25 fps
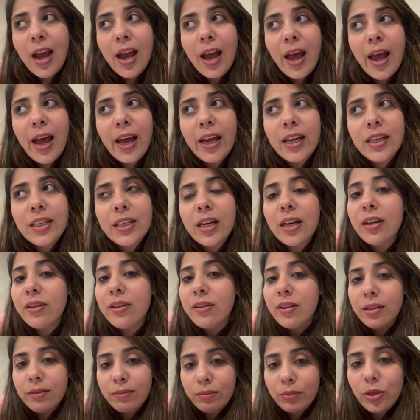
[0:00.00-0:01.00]
and
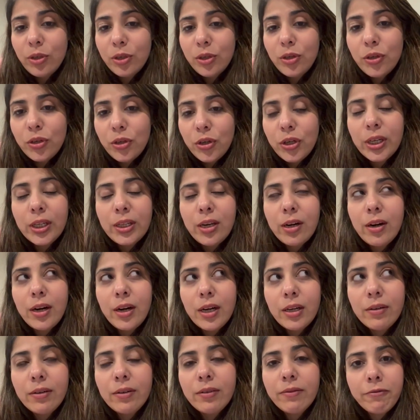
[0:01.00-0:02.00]
so okay, there
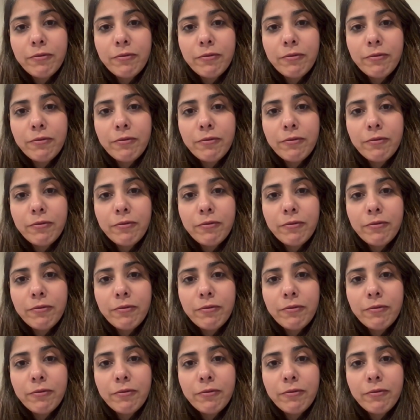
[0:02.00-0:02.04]
are